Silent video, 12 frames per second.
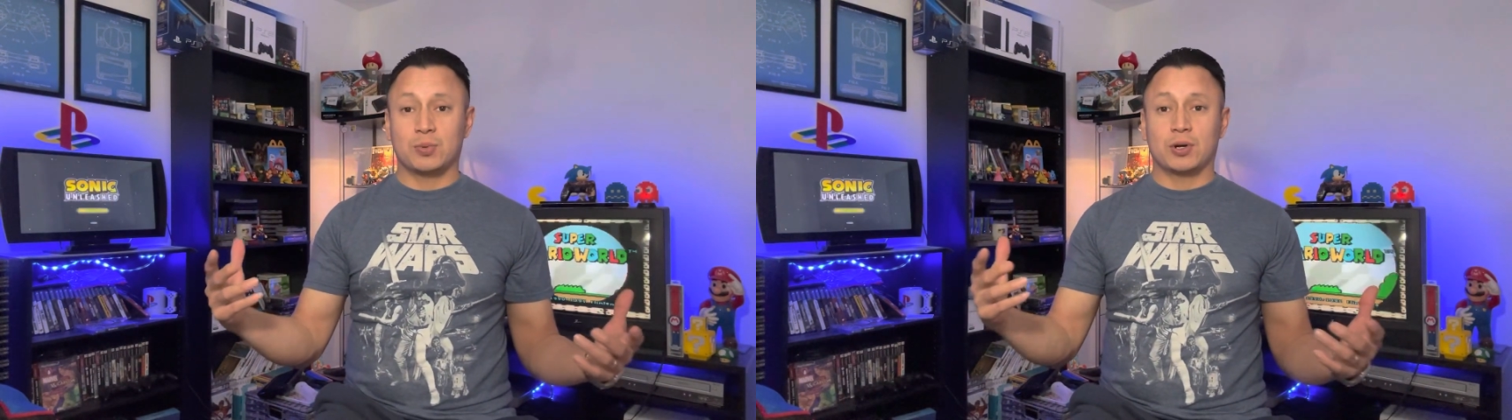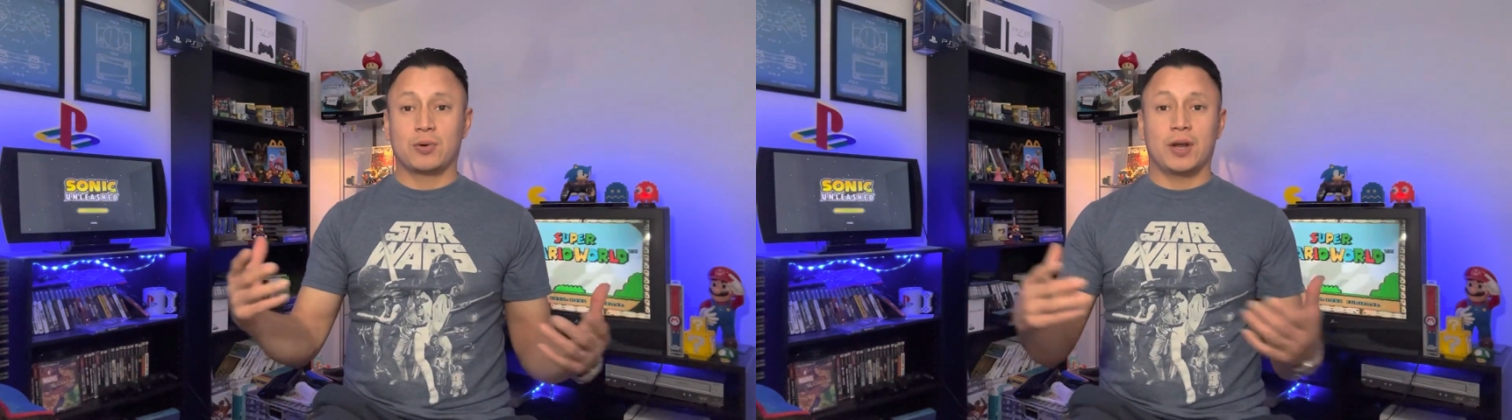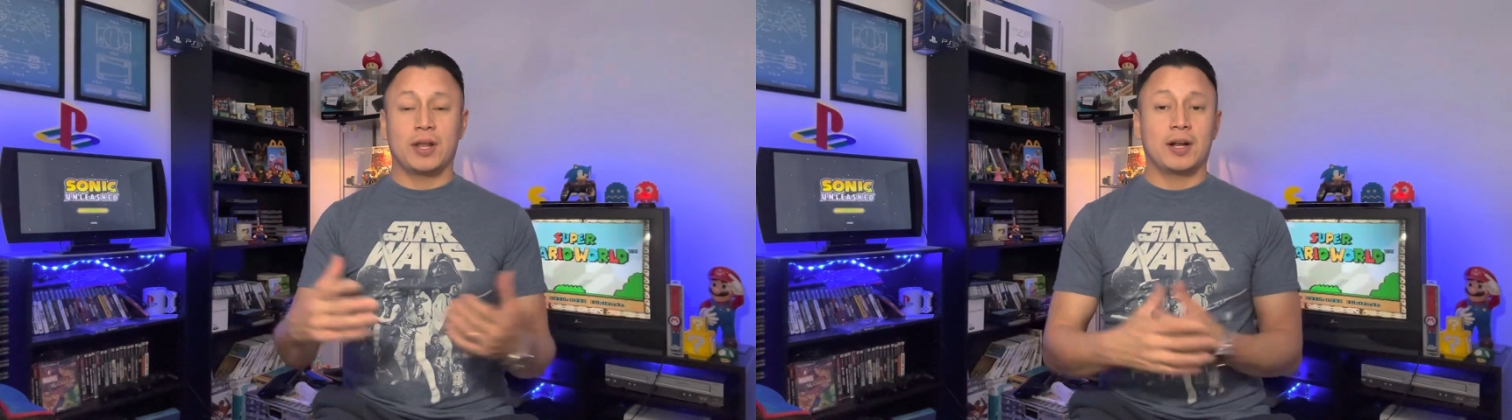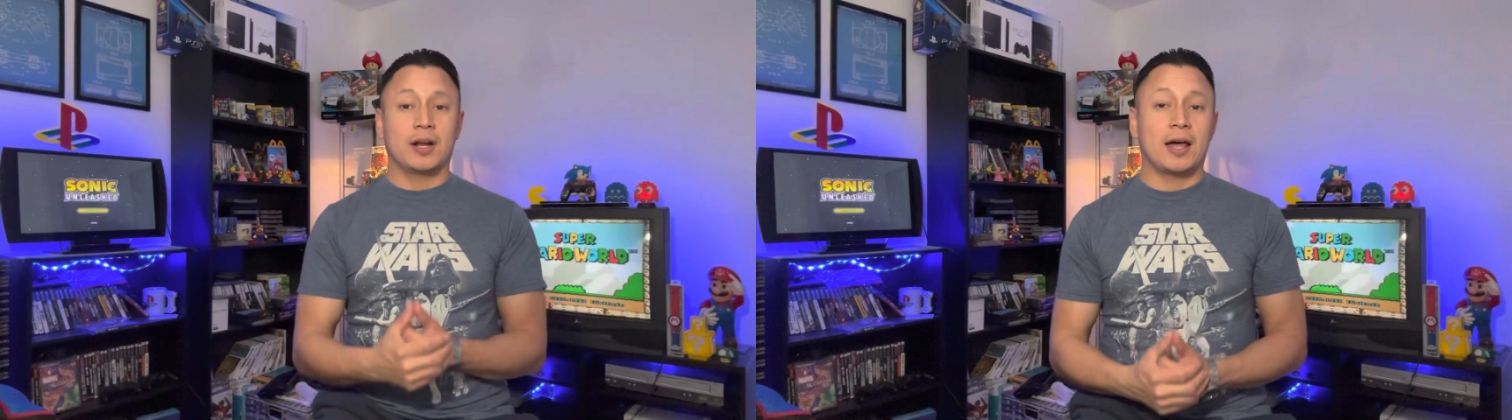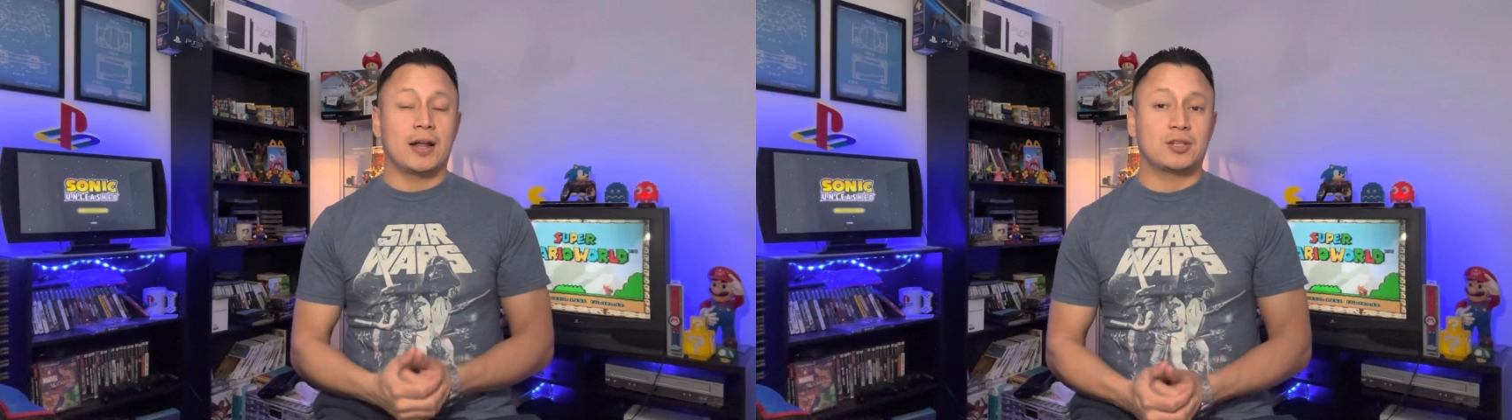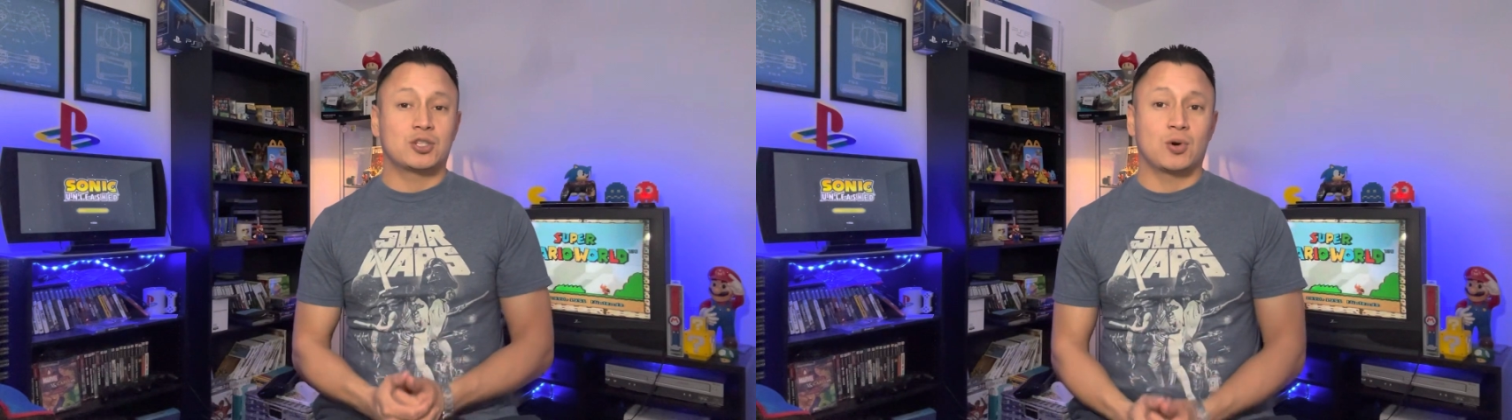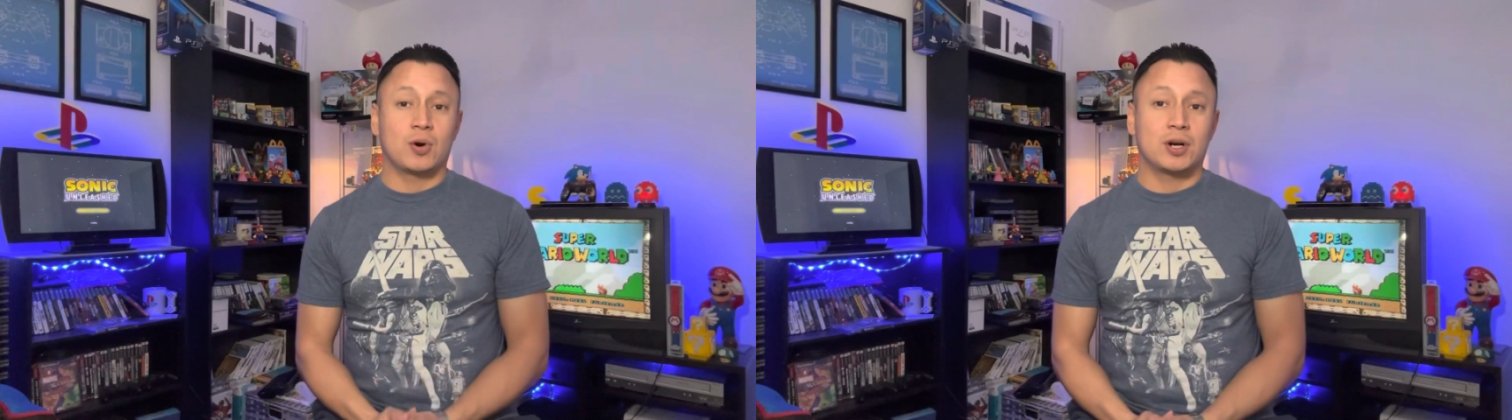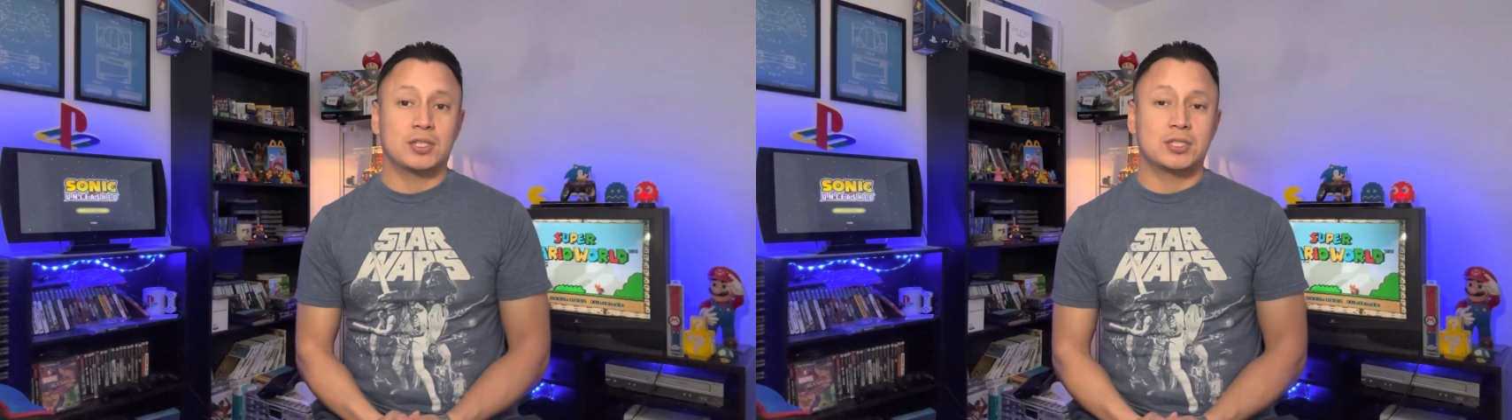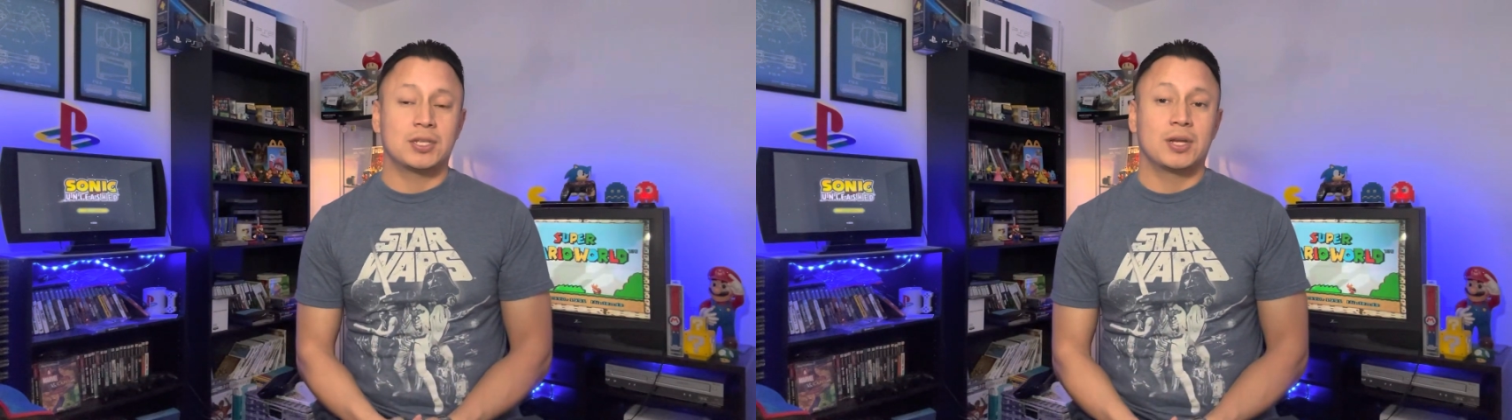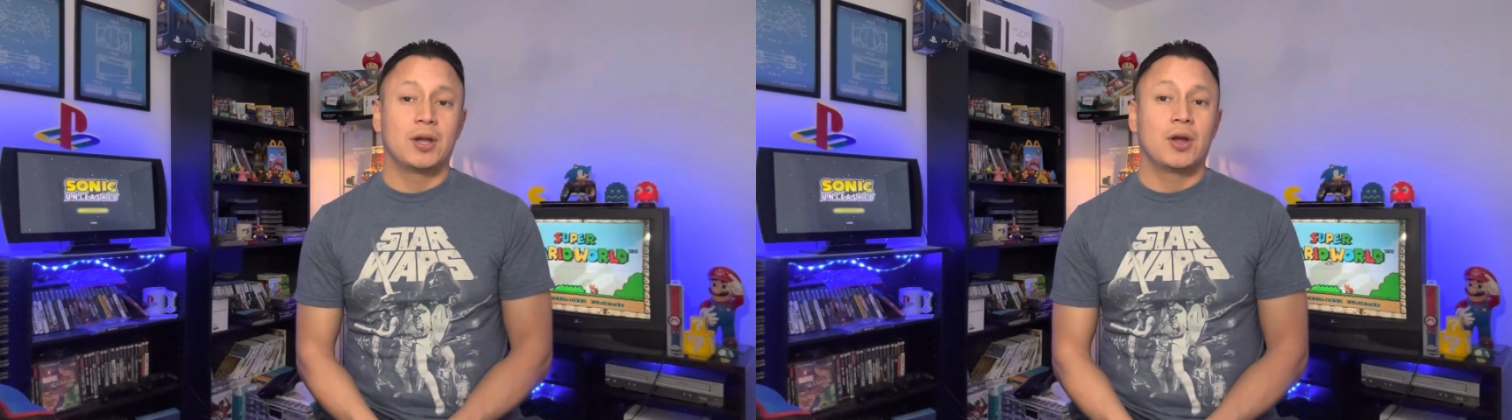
We're creating a lot of shorts.